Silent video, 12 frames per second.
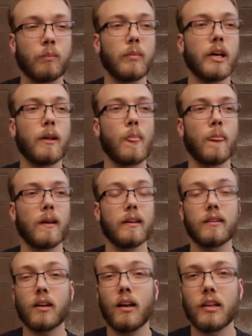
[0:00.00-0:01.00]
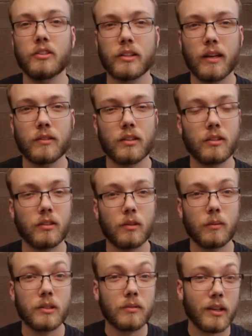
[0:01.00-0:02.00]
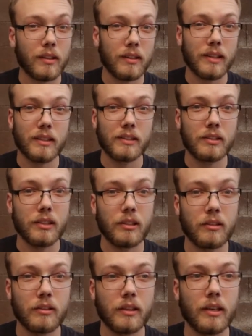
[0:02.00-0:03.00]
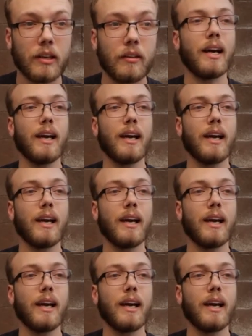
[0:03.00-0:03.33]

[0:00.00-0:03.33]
But in college, you have to learn a whole bunch of other things too, you know.